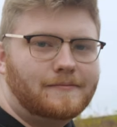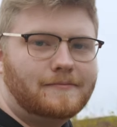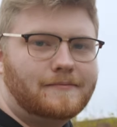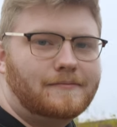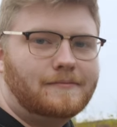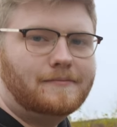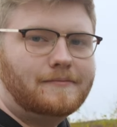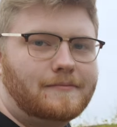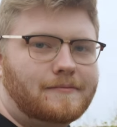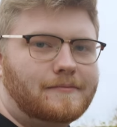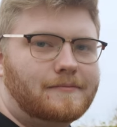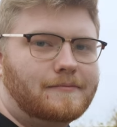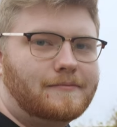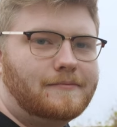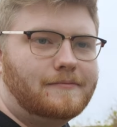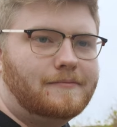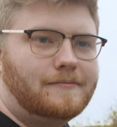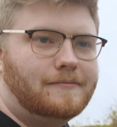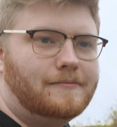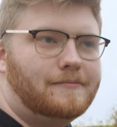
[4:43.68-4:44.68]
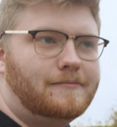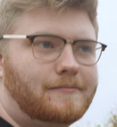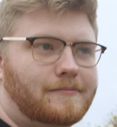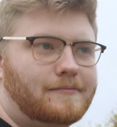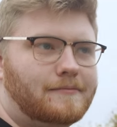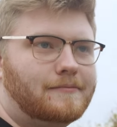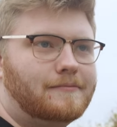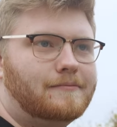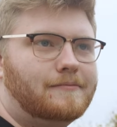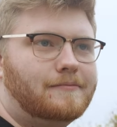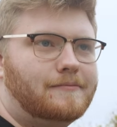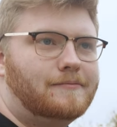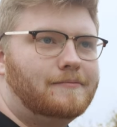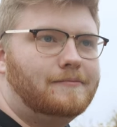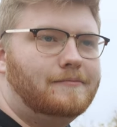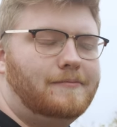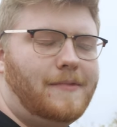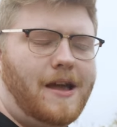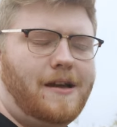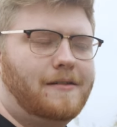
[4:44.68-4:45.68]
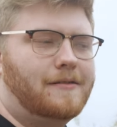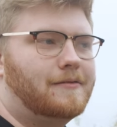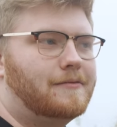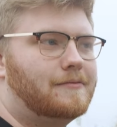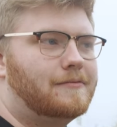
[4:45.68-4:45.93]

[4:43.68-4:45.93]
M boy, so no,